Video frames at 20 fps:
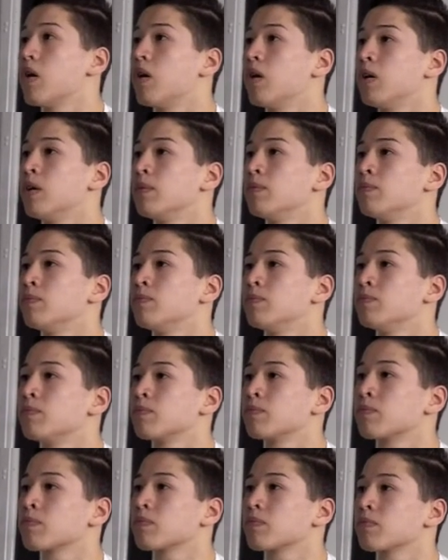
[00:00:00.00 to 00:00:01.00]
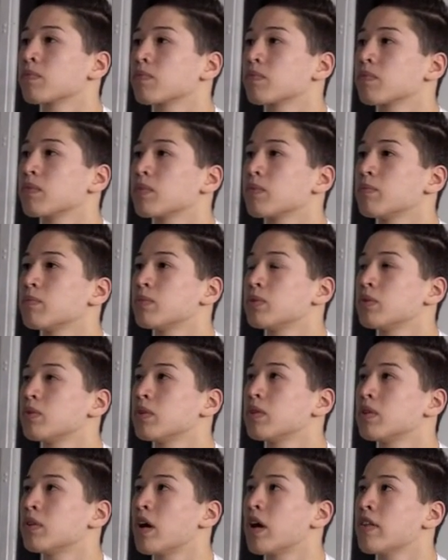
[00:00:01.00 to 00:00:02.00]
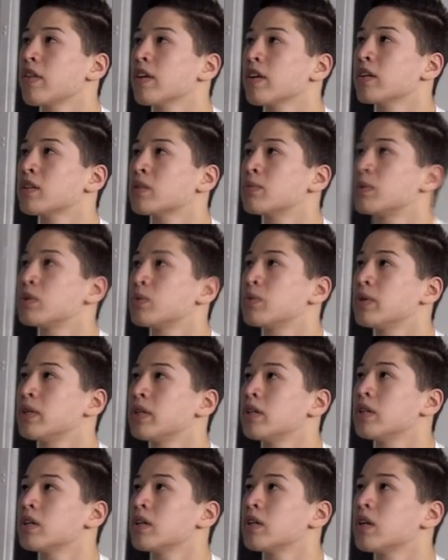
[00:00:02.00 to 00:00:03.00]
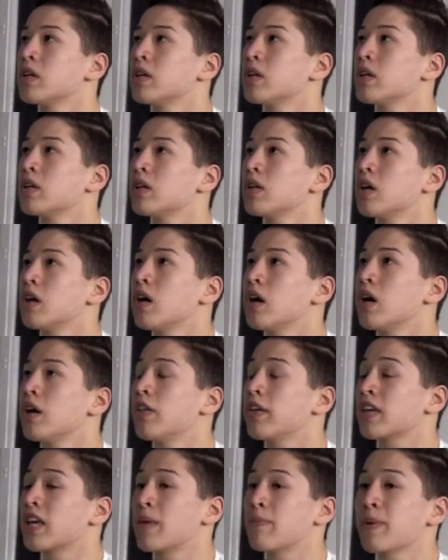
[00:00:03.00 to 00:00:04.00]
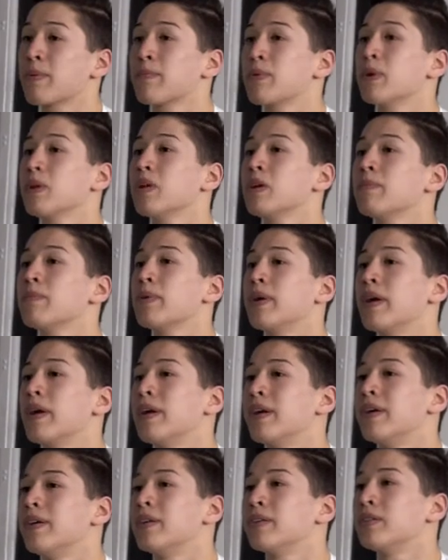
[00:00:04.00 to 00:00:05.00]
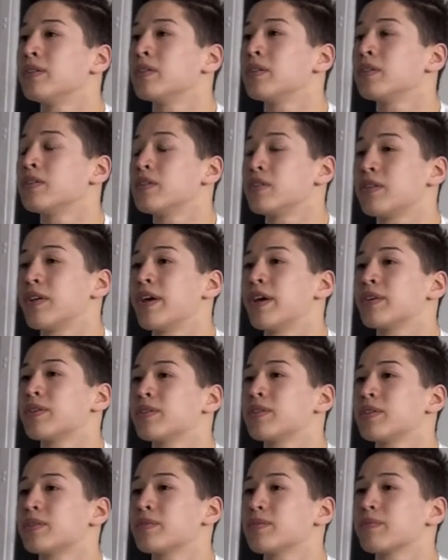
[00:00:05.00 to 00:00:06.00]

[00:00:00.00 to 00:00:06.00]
I think it's between the kipping pull-up and the snatch.